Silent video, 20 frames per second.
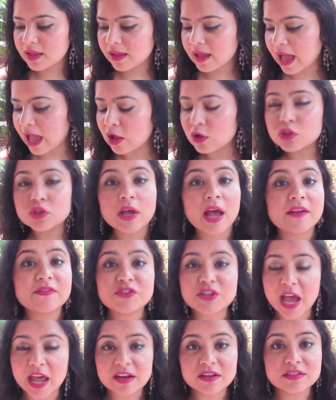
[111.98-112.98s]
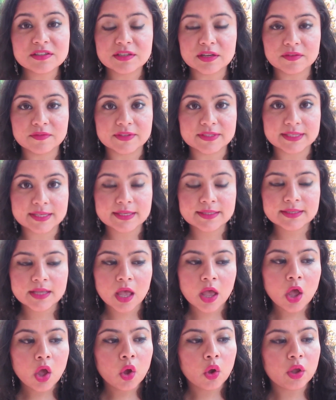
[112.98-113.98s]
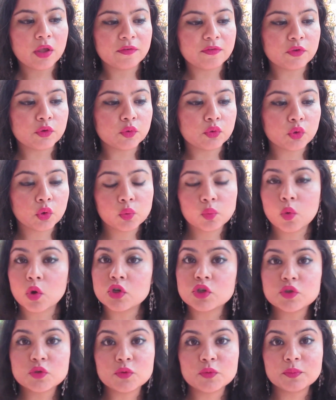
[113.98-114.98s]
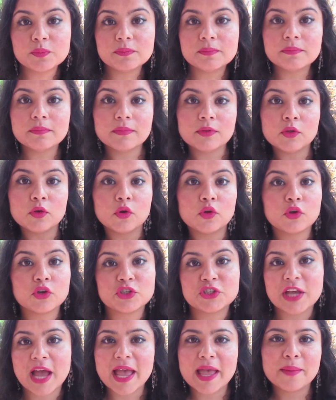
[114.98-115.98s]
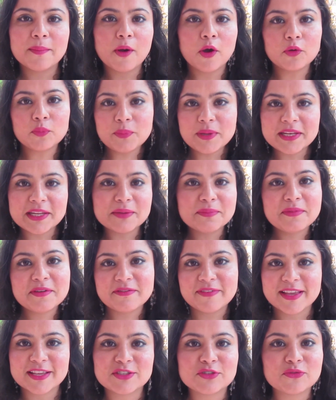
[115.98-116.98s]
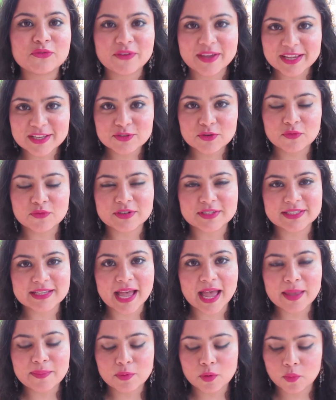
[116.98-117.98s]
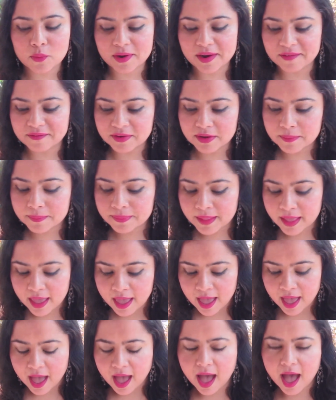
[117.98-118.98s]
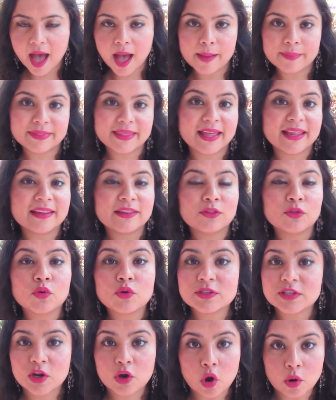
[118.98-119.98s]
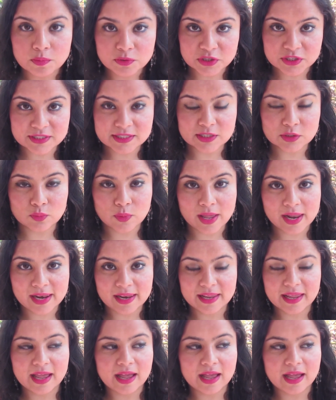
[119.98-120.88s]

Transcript: I also have channel services if you don't want to, you know, you're shy about meeting me face to face over Skype or whatever, um, then those are options as well.